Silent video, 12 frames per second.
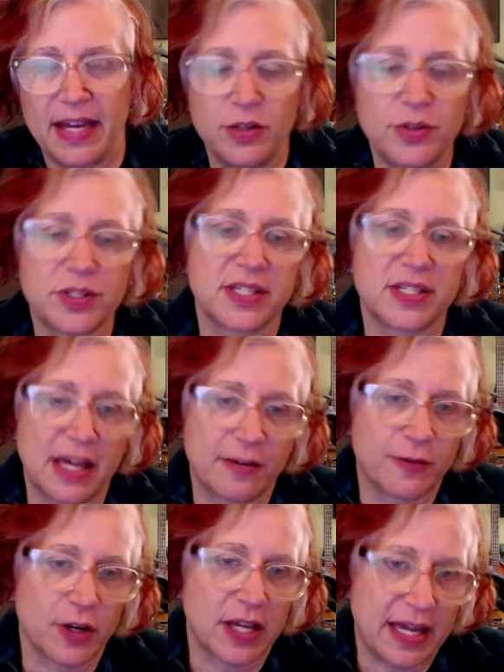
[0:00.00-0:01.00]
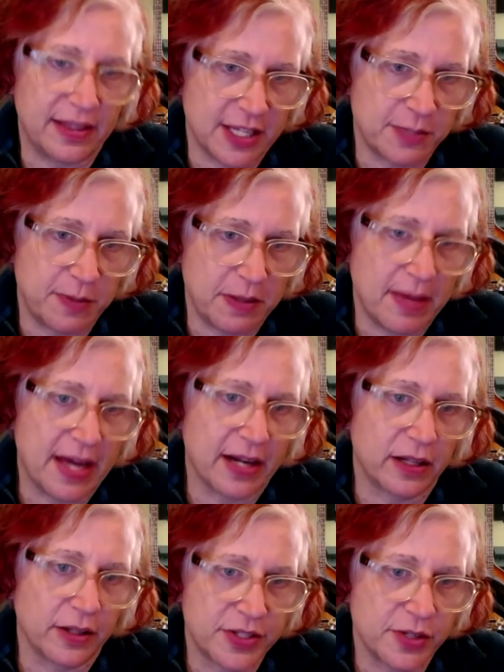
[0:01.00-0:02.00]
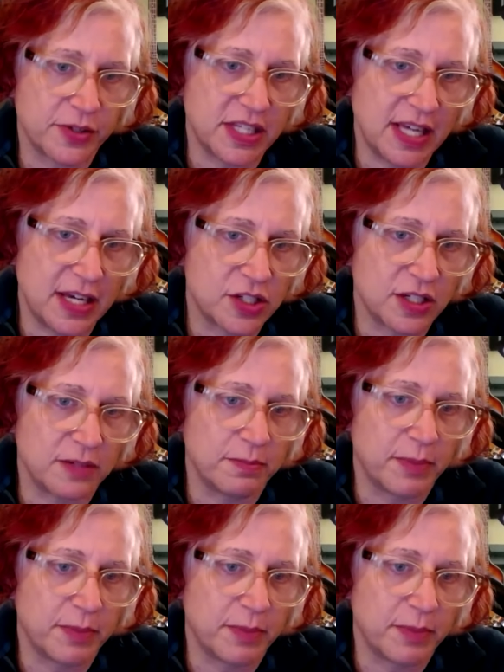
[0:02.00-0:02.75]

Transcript: it used to stand for Gay and Lesbian Medical Association,